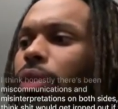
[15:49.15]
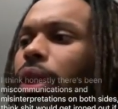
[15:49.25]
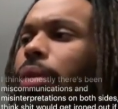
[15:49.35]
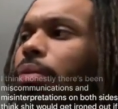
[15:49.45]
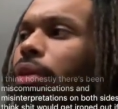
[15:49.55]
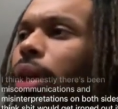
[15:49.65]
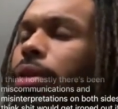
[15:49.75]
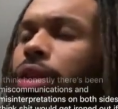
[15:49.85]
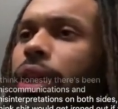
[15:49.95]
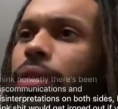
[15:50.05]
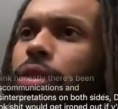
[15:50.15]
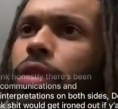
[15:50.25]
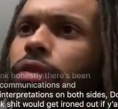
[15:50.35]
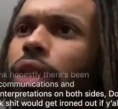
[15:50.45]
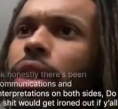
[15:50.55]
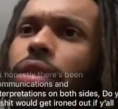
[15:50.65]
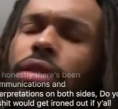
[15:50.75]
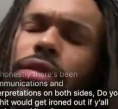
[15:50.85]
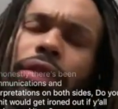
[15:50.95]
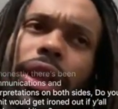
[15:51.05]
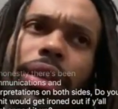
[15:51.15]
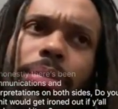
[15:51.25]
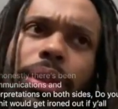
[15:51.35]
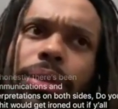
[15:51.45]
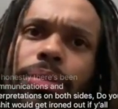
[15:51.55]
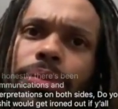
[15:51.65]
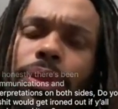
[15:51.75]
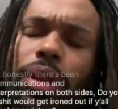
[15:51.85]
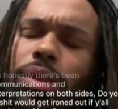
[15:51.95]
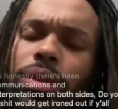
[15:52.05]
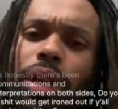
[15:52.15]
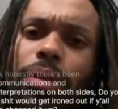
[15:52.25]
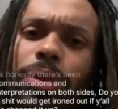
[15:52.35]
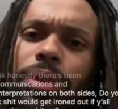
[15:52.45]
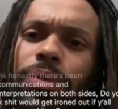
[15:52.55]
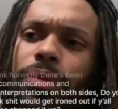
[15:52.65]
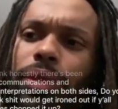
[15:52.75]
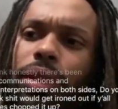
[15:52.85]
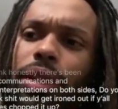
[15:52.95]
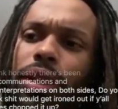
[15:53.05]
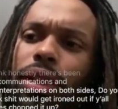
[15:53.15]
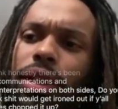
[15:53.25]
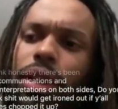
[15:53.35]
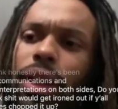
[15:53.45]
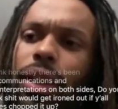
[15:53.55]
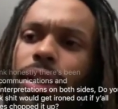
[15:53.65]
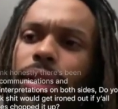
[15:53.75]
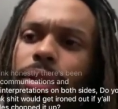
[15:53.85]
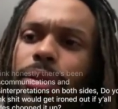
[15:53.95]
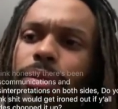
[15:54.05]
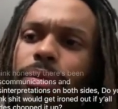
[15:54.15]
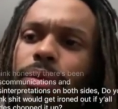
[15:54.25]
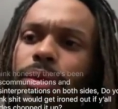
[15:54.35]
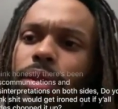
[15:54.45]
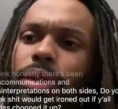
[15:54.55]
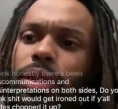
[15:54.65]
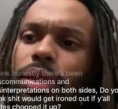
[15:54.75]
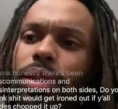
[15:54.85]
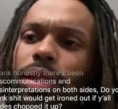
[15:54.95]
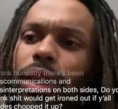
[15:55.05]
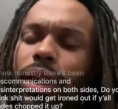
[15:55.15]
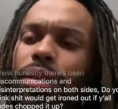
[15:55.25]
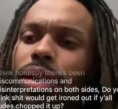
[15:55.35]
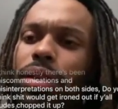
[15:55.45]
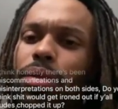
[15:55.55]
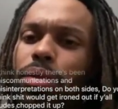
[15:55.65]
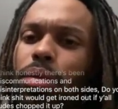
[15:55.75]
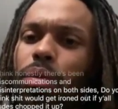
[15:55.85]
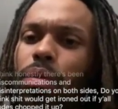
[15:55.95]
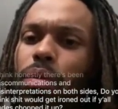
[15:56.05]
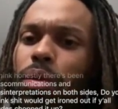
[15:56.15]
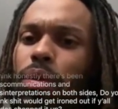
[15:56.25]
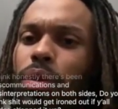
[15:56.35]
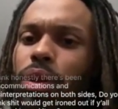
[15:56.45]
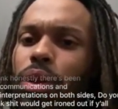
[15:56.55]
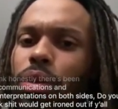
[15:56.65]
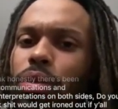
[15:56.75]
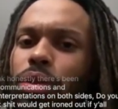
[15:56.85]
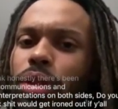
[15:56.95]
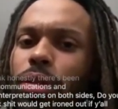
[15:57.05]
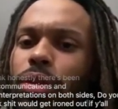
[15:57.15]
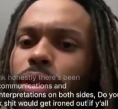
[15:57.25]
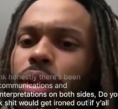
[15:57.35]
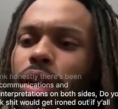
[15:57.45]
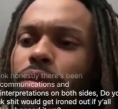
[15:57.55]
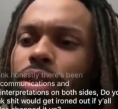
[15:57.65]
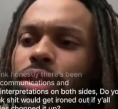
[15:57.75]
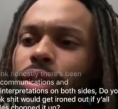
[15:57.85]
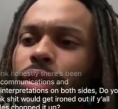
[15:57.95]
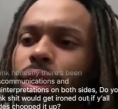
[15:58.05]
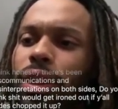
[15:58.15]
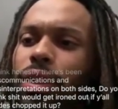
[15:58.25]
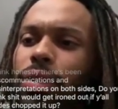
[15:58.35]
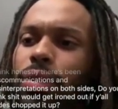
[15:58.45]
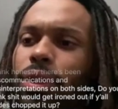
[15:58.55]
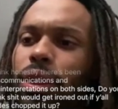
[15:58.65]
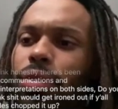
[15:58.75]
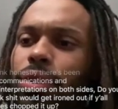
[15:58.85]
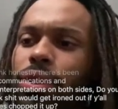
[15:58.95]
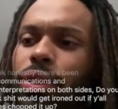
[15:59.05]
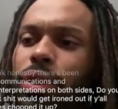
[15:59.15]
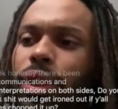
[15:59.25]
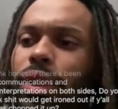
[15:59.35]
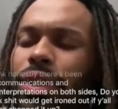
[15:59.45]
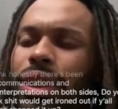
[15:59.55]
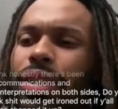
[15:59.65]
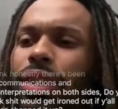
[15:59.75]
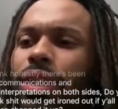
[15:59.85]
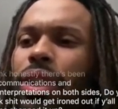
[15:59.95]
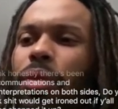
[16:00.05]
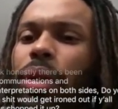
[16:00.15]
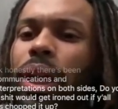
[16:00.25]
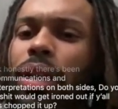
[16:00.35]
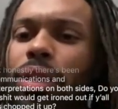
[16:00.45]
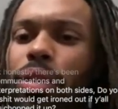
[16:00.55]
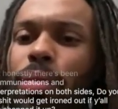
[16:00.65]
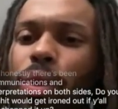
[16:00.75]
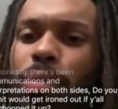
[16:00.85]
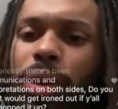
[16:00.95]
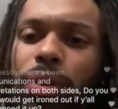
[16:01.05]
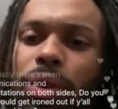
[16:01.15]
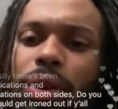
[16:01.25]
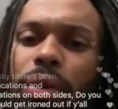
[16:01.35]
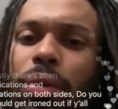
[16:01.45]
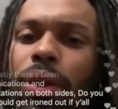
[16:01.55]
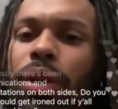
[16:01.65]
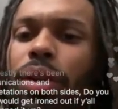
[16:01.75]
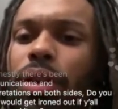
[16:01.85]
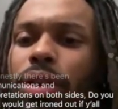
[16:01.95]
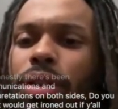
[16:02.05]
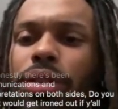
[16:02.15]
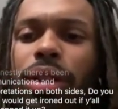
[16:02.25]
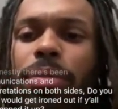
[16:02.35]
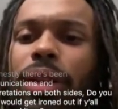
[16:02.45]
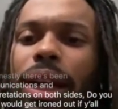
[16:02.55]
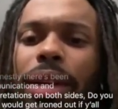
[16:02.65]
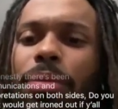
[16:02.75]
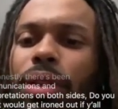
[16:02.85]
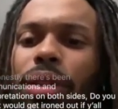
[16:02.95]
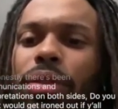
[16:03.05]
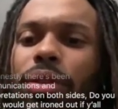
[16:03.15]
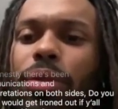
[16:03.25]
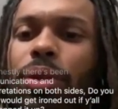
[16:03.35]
for that track, for that EP or LP, and I think the love is still there. The love was still there because I think like we had a little moment, where something happened. I don't